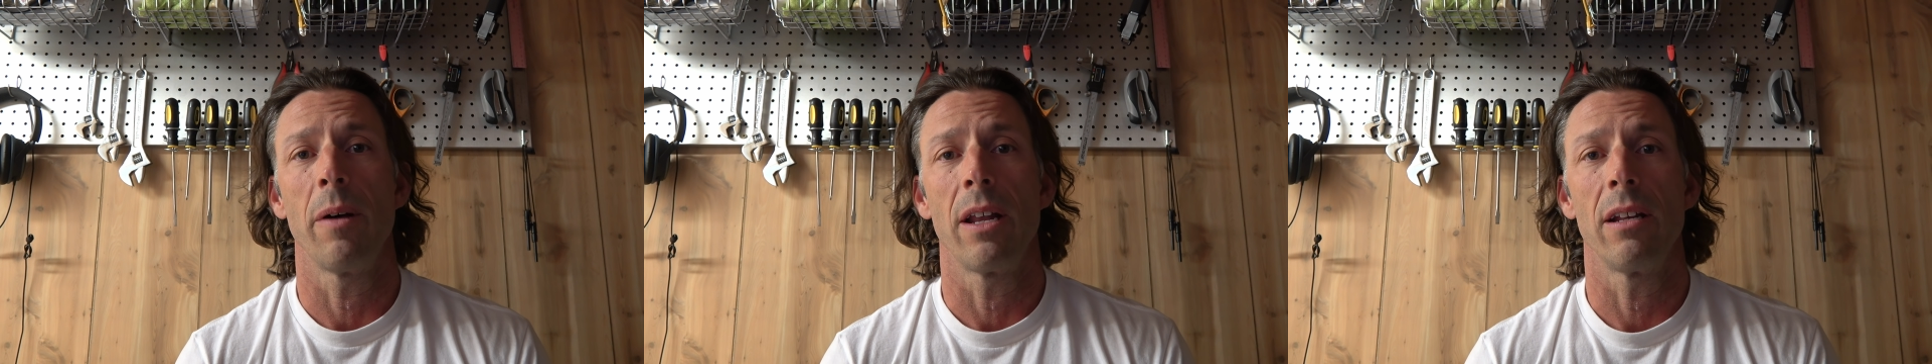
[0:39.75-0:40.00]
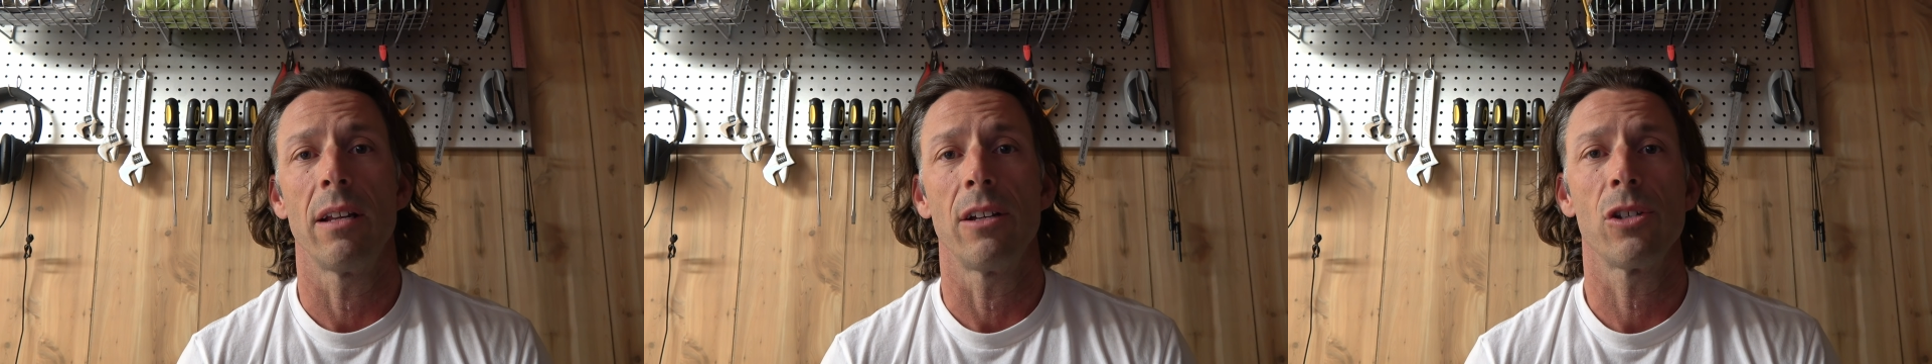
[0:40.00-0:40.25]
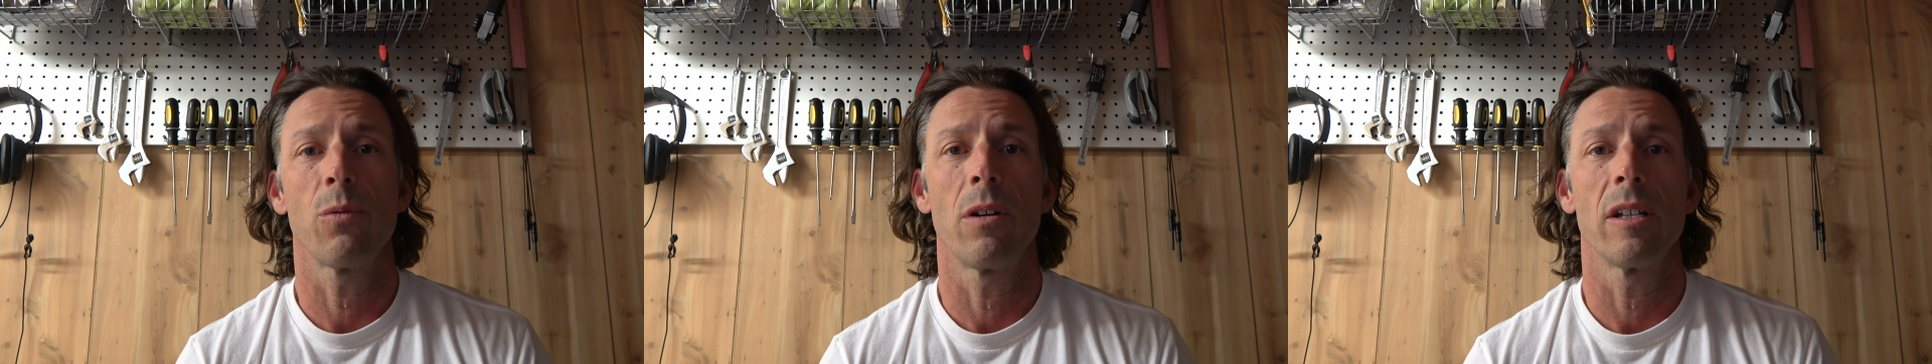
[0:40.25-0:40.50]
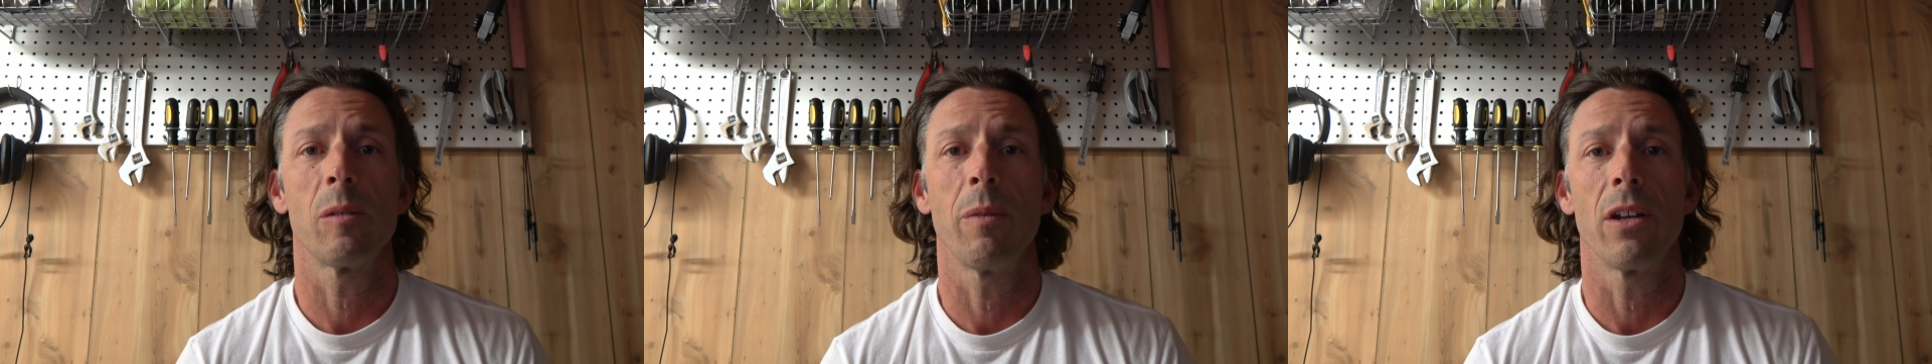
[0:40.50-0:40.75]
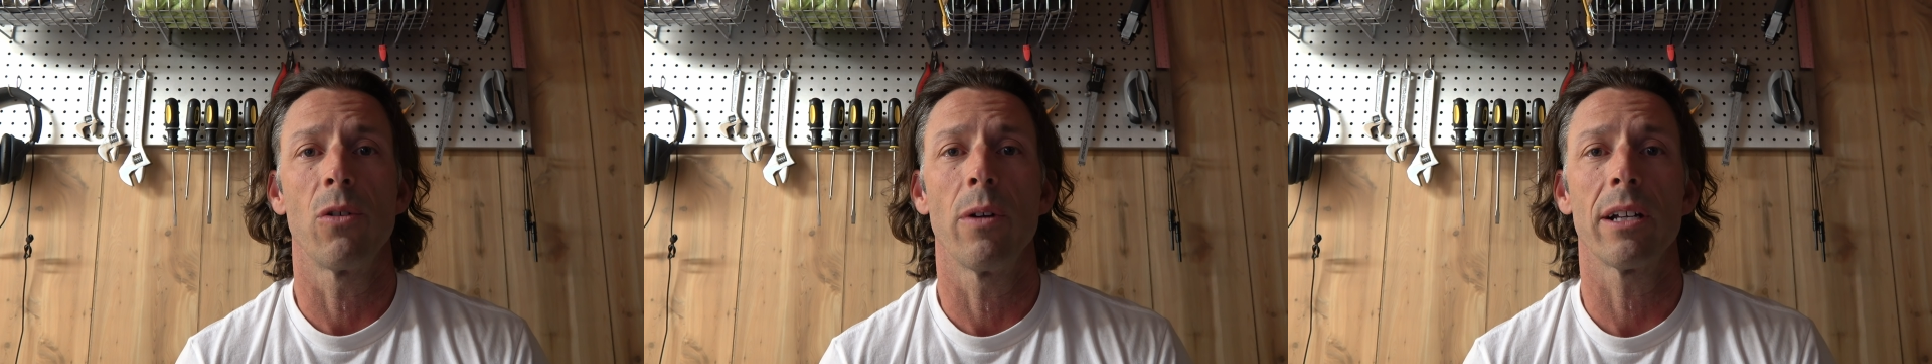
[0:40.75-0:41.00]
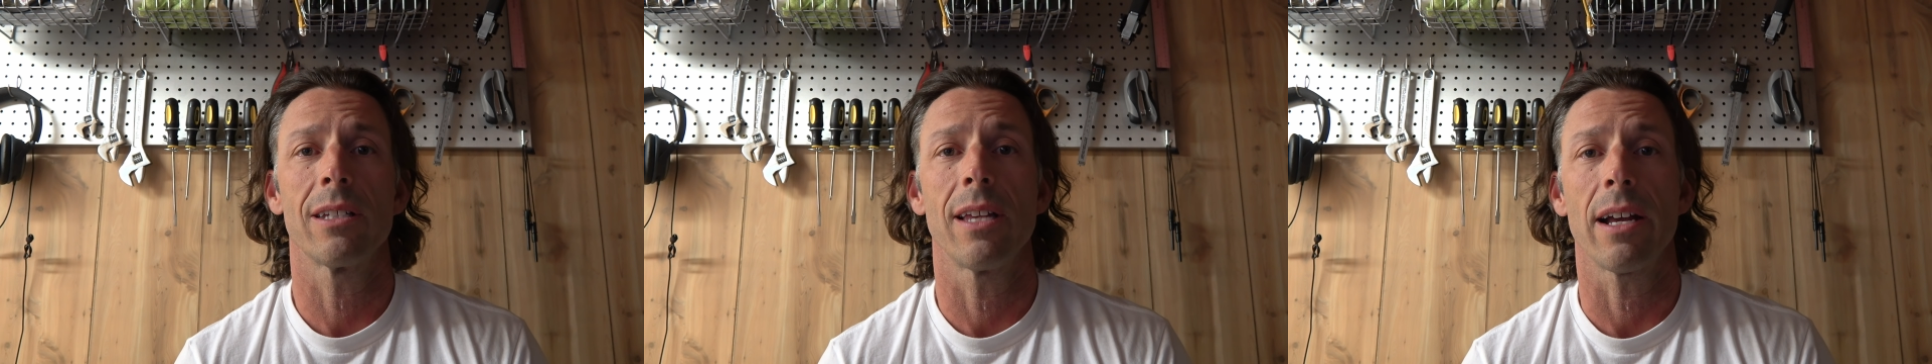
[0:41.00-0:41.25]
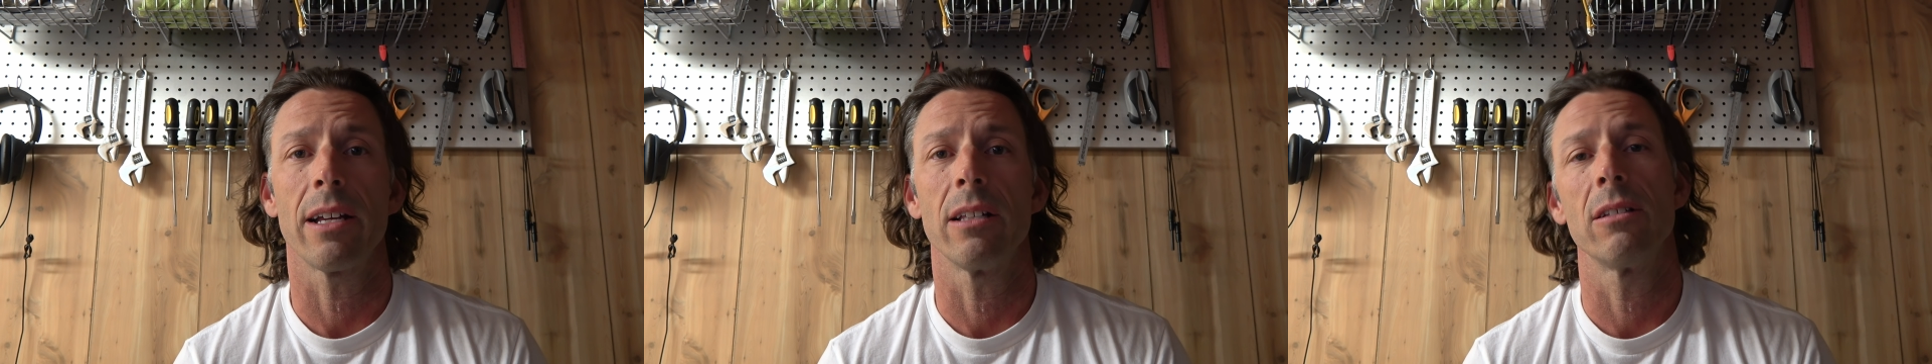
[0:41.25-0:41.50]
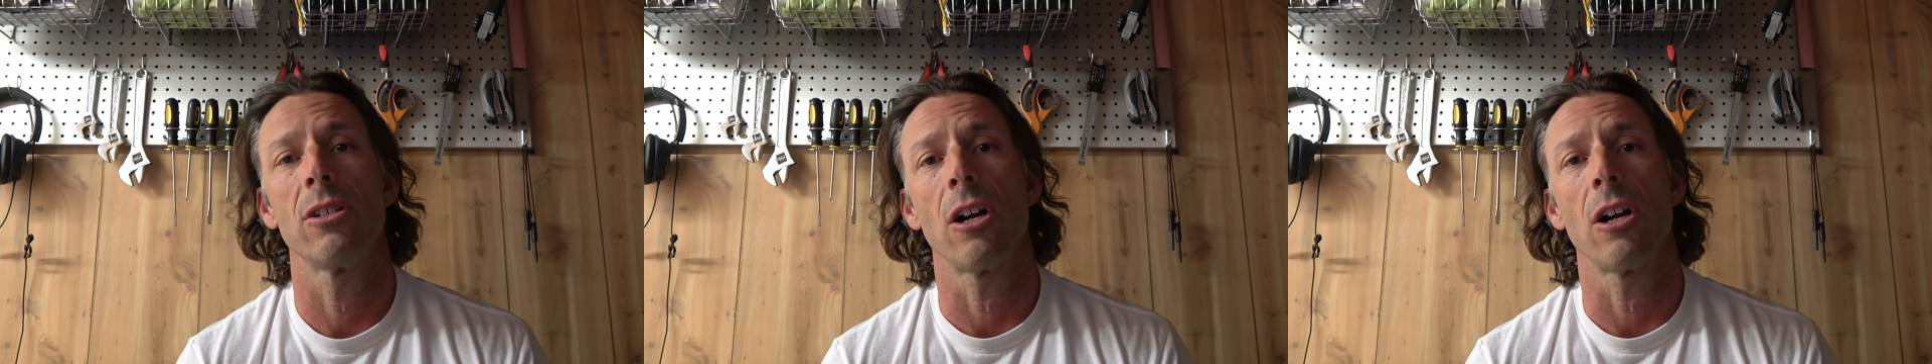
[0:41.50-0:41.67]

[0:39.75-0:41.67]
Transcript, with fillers: but I just wanted to spend a quick second